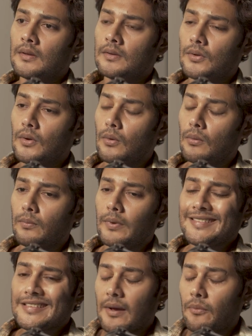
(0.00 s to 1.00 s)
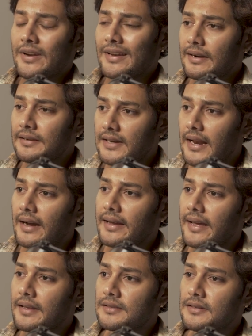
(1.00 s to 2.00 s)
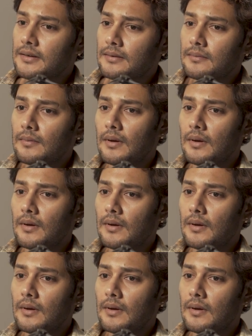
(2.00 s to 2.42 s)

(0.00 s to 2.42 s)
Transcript: So when someone gets lung cancer,